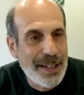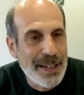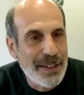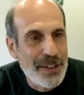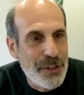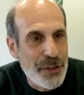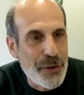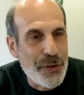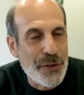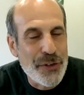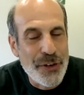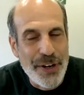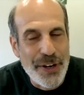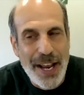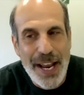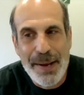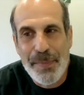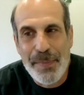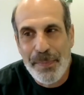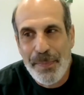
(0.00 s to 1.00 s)

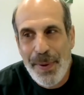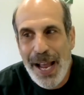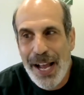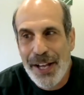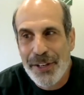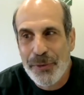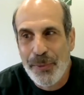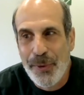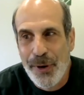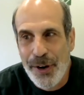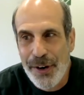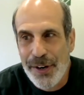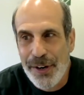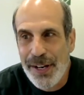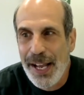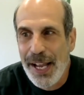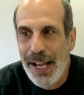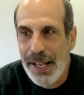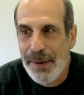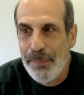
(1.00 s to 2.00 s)
username and
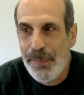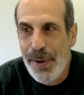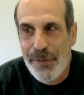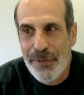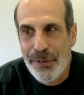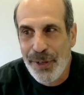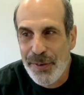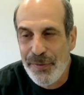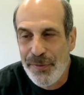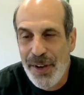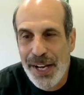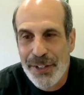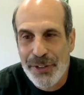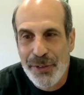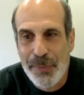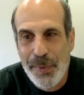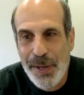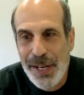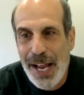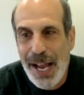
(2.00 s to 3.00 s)
password, and Beverly Vance
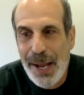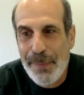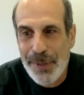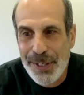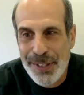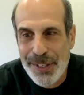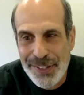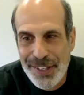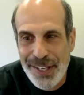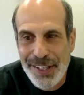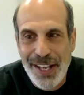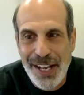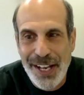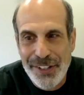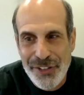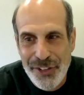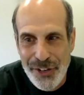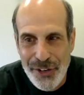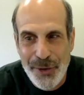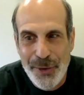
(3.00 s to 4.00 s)
would be happy to send that
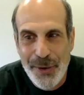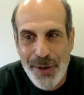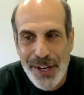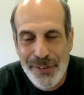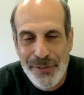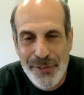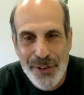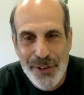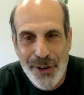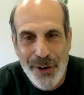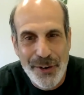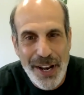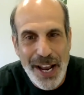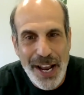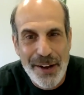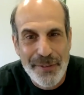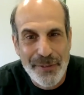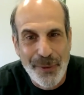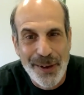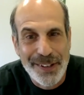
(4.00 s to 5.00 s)
to you if you don't
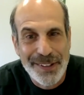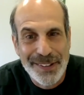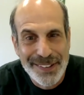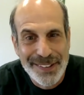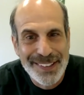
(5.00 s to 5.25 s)
have one.